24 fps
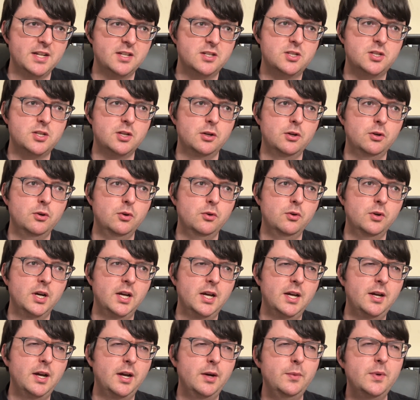So
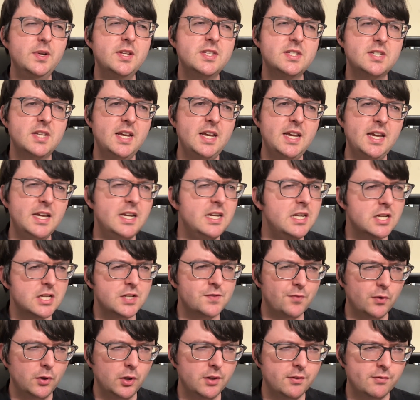I wouldn't say Indy is
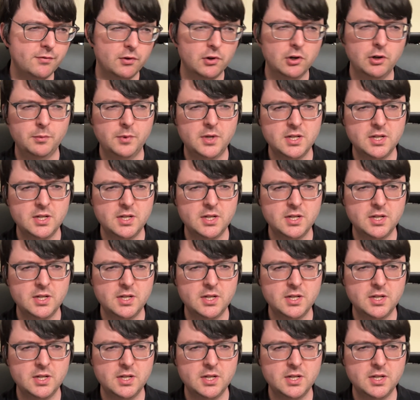fully formed